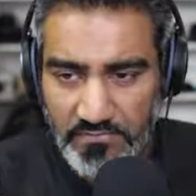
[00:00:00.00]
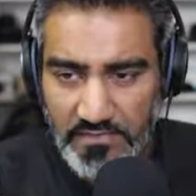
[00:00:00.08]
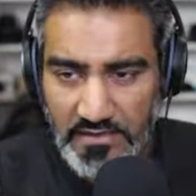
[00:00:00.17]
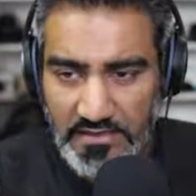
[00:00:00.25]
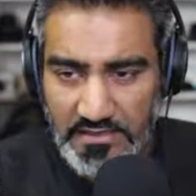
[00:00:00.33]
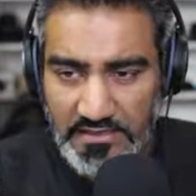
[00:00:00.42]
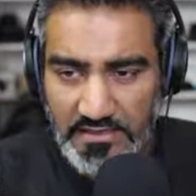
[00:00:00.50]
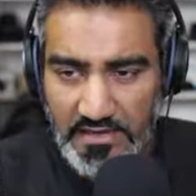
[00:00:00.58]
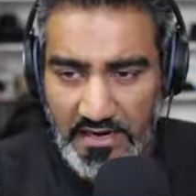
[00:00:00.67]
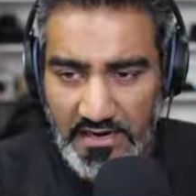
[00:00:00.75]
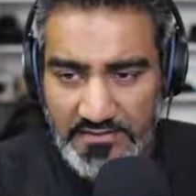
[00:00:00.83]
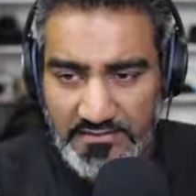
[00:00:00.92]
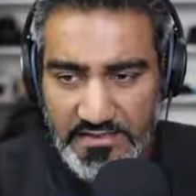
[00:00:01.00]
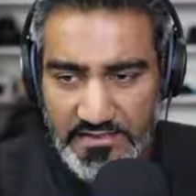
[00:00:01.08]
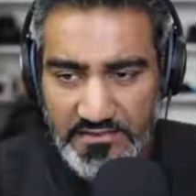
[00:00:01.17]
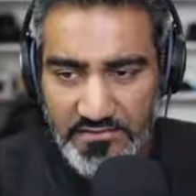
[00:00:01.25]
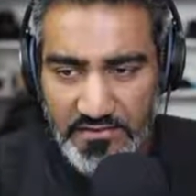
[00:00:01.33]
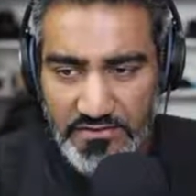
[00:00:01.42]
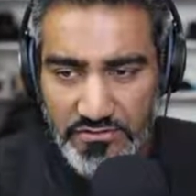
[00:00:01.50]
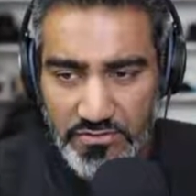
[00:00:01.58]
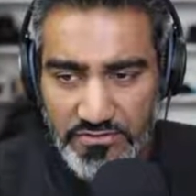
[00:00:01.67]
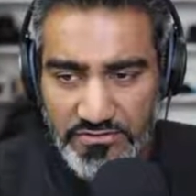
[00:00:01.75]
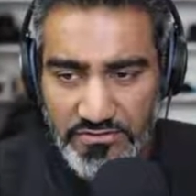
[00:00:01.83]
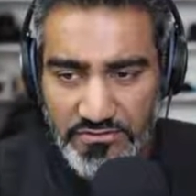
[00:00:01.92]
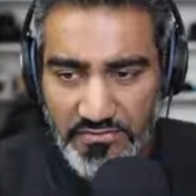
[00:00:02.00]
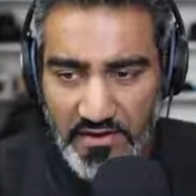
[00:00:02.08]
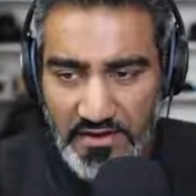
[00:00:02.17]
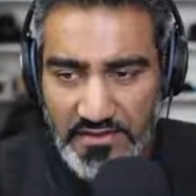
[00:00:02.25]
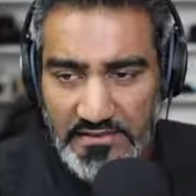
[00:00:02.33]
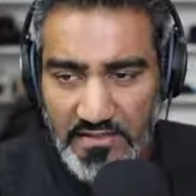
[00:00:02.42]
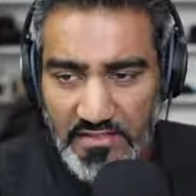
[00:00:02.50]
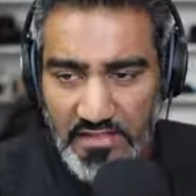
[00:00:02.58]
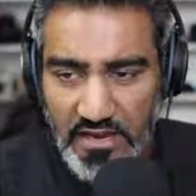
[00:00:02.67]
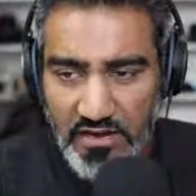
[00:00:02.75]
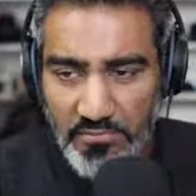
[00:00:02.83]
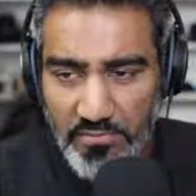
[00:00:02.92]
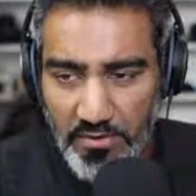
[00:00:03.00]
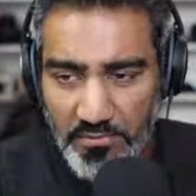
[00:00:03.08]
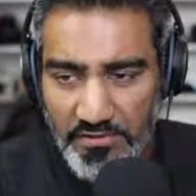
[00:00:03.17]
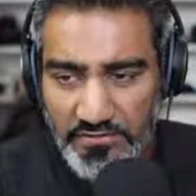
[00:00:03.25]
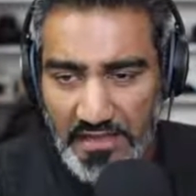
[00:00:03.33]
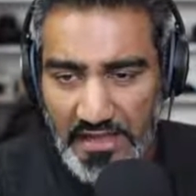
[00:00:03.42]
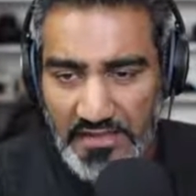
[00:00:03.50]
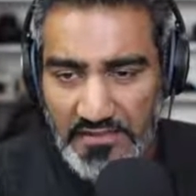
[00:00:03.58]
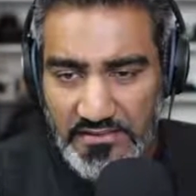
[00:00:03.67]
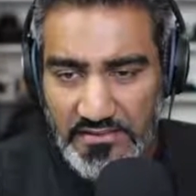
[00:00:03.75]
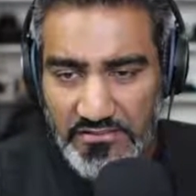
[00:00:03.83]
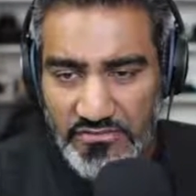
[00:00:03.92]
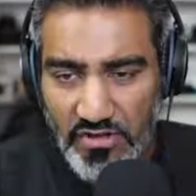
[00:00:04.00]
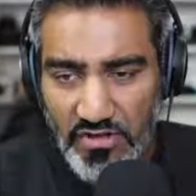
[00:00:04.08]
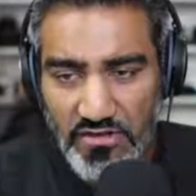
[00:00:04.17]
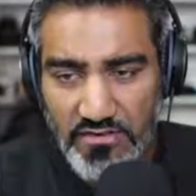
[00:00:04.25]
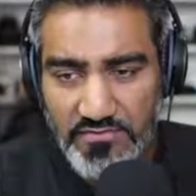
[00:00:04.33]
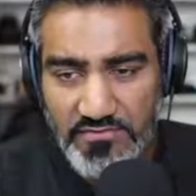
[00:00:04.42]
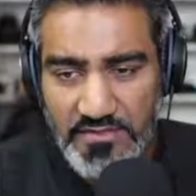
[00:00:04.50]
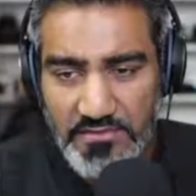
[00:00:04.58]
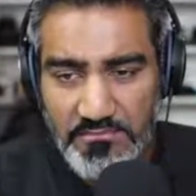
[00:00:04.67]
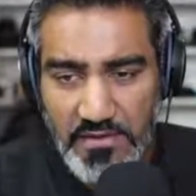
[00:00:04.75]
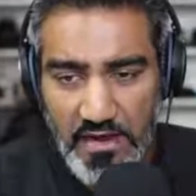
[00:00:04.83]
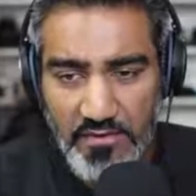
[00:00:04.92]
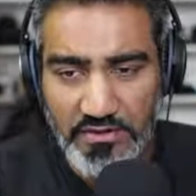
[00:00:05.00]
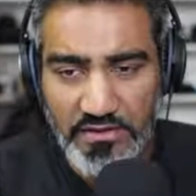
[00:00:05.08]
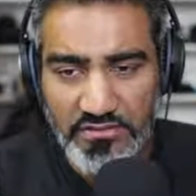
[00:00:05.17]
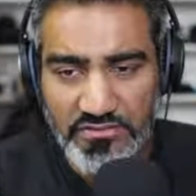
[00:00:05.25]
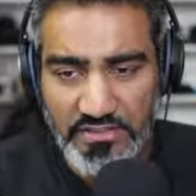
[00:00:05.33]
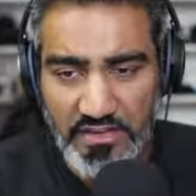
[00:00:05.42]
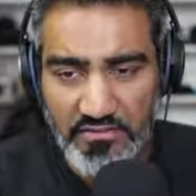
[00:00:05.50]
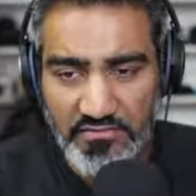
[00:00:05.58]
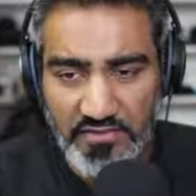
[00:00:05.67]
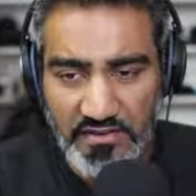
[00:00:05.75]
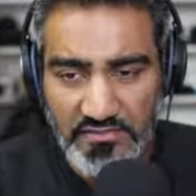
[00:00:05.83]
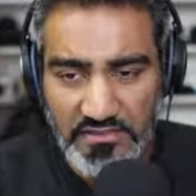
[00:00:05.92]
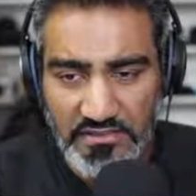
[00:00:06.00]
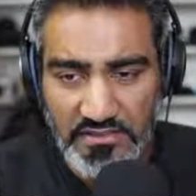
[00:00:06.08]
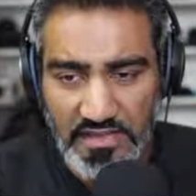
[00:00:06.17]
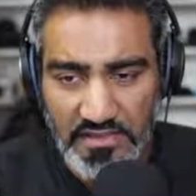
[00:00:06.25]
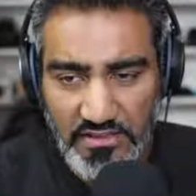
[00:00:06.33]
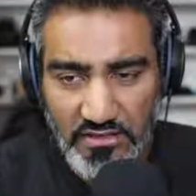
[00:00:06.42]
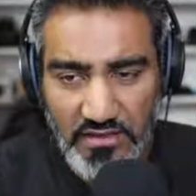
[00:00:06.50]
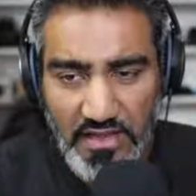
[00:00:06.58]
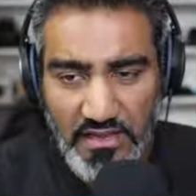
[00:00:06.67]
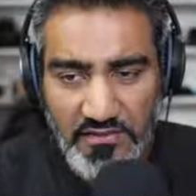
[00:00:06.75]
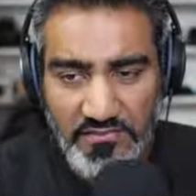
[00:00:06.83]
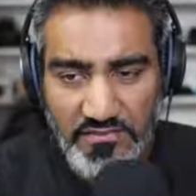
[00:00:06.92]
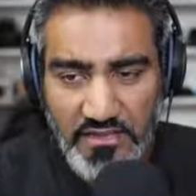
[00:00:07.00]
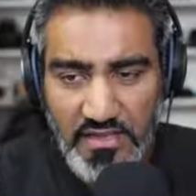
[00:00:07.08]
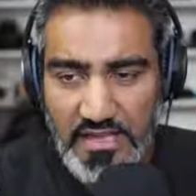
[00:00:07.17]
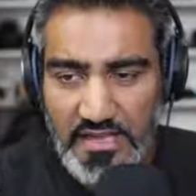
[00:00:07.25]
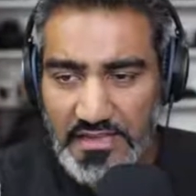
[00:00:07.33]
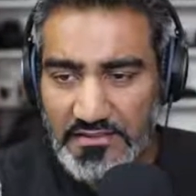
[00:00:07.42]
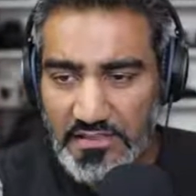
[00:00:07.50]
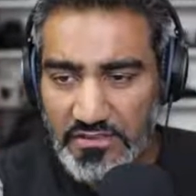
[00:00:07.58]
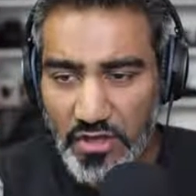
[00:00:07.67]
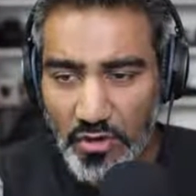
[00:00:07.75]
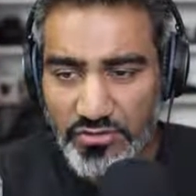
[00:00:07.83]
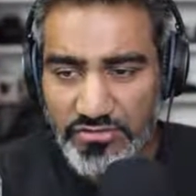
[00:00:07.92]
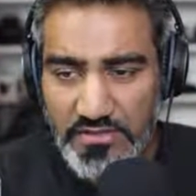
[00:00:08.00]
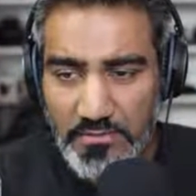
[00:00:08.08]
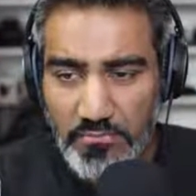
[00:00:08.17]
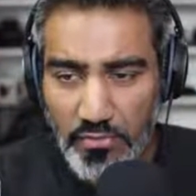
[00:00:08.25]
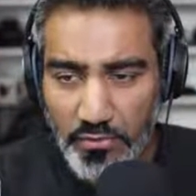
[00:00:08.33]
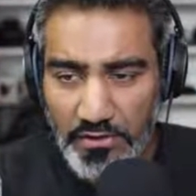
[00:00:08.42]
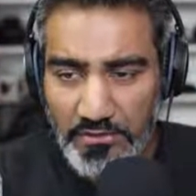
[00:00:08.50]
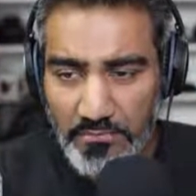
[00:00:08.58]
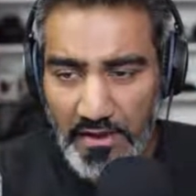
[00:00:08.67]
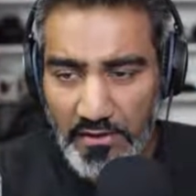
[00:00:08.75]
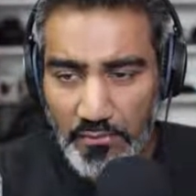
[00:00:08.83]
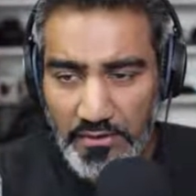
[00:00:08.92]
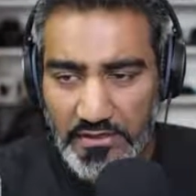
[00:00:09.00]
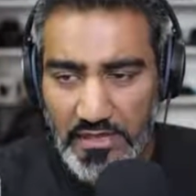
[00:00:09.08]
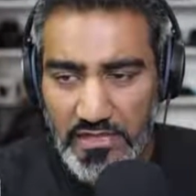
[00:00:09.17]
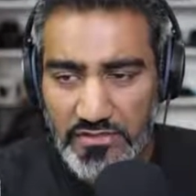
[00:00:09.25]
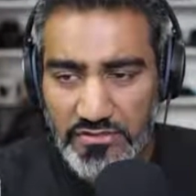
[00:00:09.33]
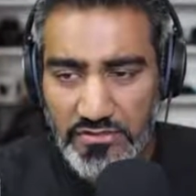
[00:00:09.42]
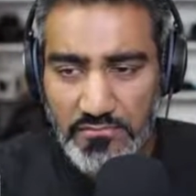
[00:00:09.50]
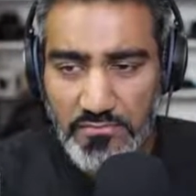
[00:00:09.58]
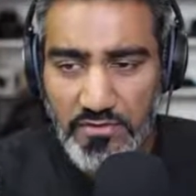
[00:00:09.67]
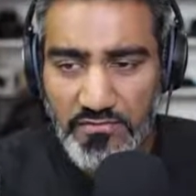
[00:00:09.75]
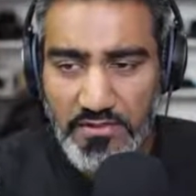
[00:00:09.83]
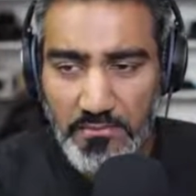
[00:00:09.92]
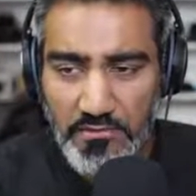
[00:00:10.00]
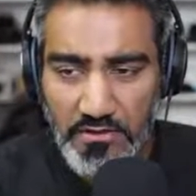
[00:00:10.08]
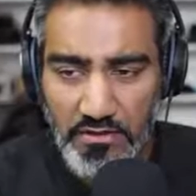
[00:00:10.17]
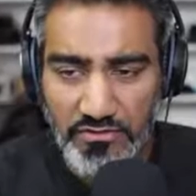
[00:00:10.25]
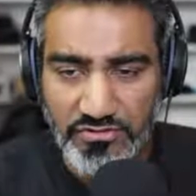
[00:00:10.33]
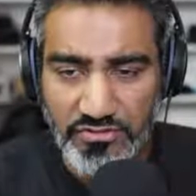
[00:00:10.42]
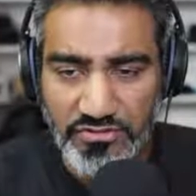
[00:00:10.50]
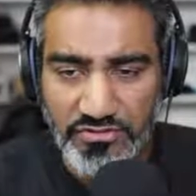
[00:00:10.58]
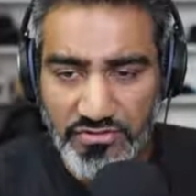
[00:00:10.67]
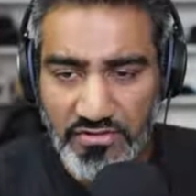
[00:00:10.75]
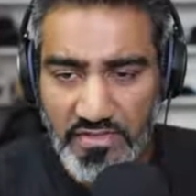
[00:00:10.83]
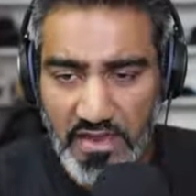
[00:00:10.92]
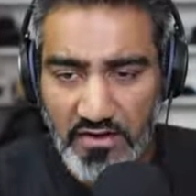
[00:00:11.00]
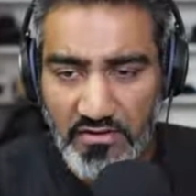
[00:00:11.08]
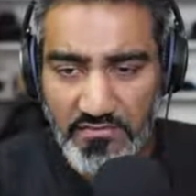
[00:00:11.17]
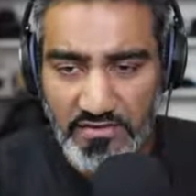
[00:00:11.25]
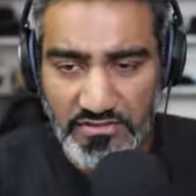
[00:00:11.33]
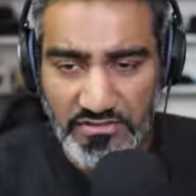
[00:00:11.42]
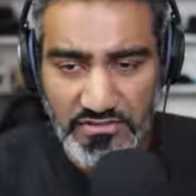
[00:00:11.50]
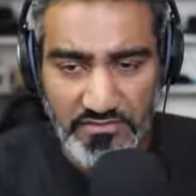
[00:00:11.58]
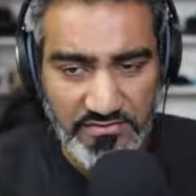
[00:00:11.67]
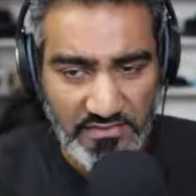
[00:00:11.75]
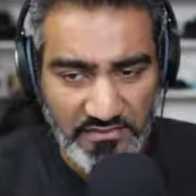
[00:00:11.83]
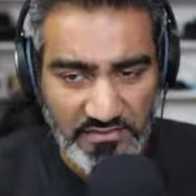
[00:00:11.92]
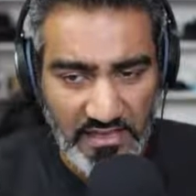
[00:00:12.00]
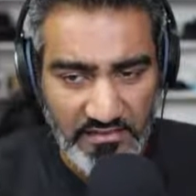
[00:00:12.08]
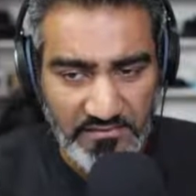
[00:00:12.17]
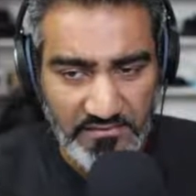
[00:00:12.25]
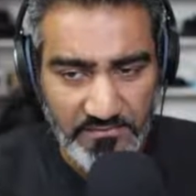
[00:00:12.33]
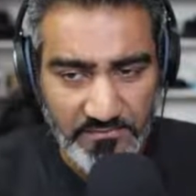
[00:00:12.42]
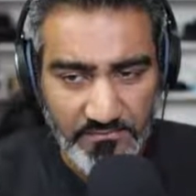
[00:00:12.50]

He guides individuals to find their purpose and dissolve the barriers they are facing in their lives, then coach them week by week to move them closer to their vision of success.